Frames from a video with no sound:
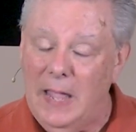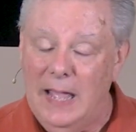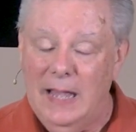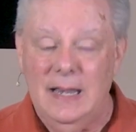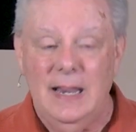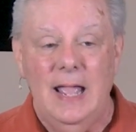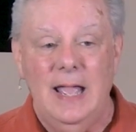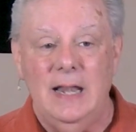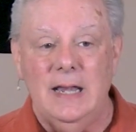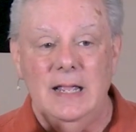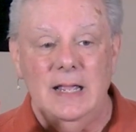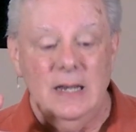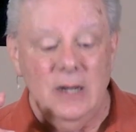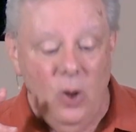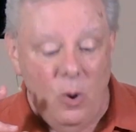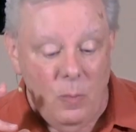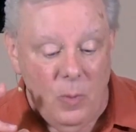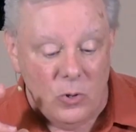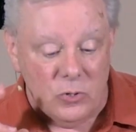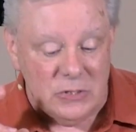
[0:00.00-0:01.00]
And in
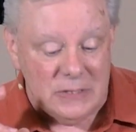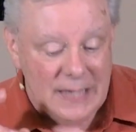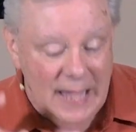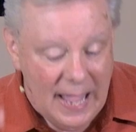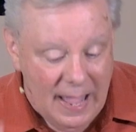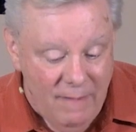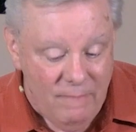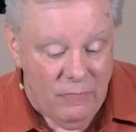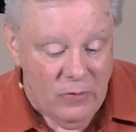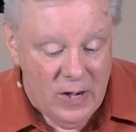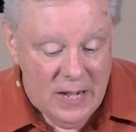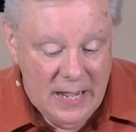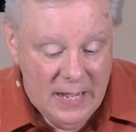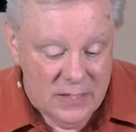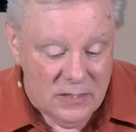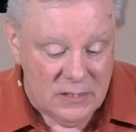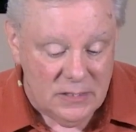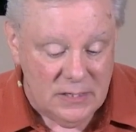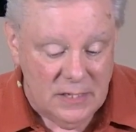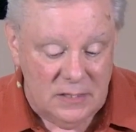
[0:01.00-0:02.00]
almost every
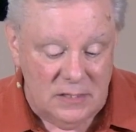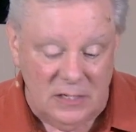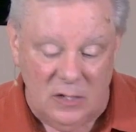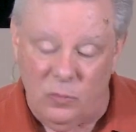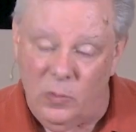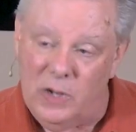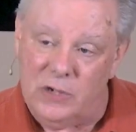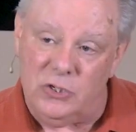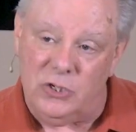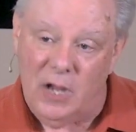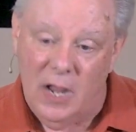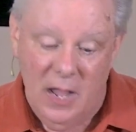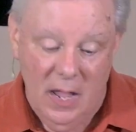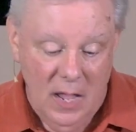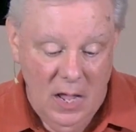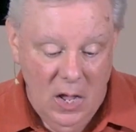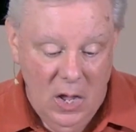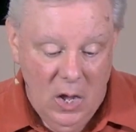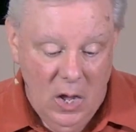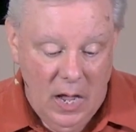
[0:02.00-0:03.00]
instance in which
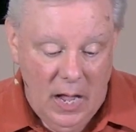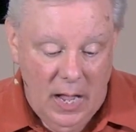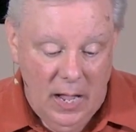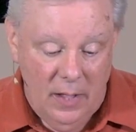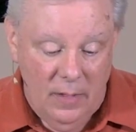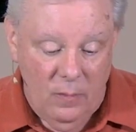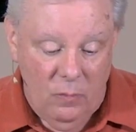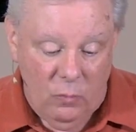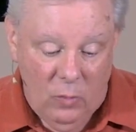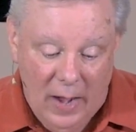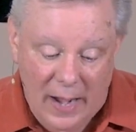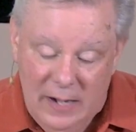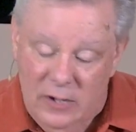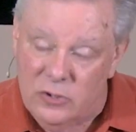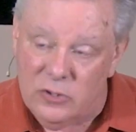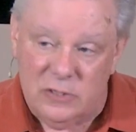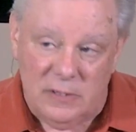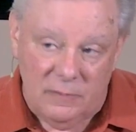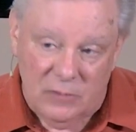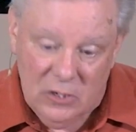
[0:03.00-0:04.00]

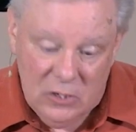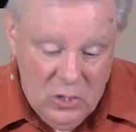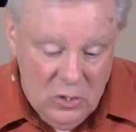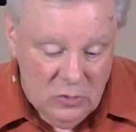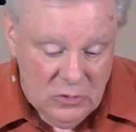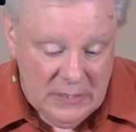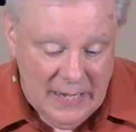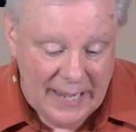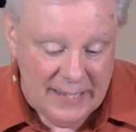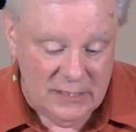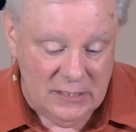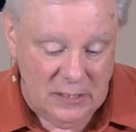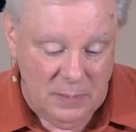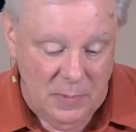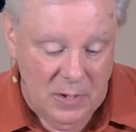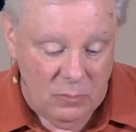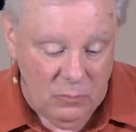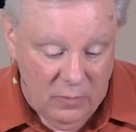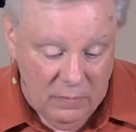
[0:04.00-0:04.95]
writers of the New Testament